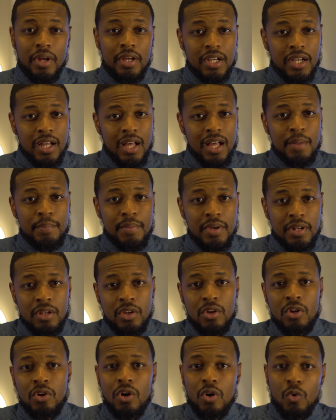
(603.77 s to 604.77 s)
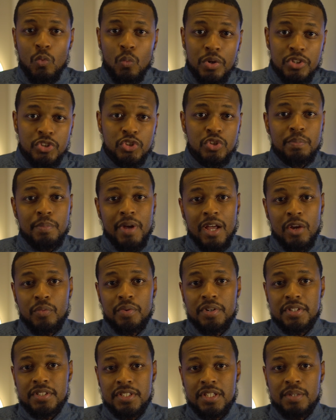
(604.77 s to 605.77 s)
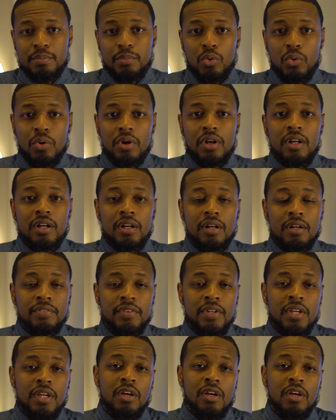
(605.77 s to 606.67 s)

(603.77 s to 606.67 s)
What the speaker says: and comment on what you might want to see more of